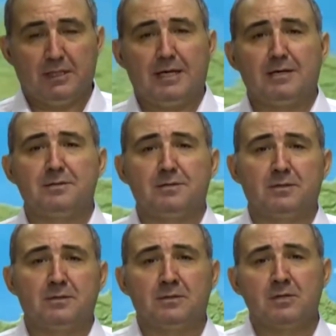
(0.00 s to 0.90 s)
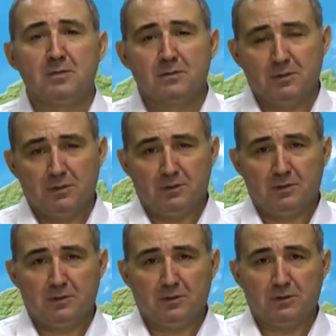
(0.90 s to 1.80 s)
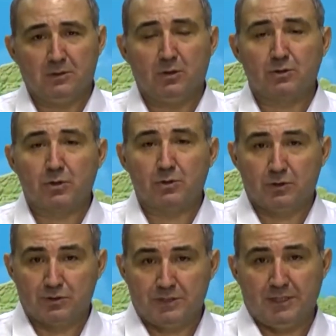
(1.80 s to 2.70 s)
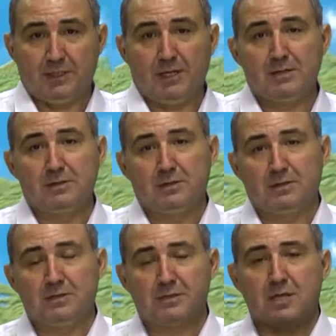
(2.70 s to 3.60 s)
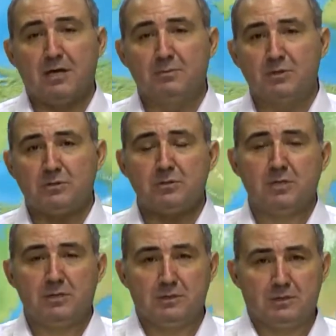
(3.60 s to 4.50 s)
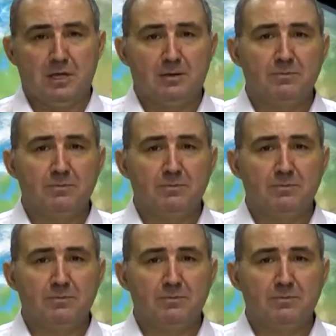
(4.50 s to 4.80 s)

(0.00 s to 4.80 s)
and Orthodoxy and Islam, Sunni Islam.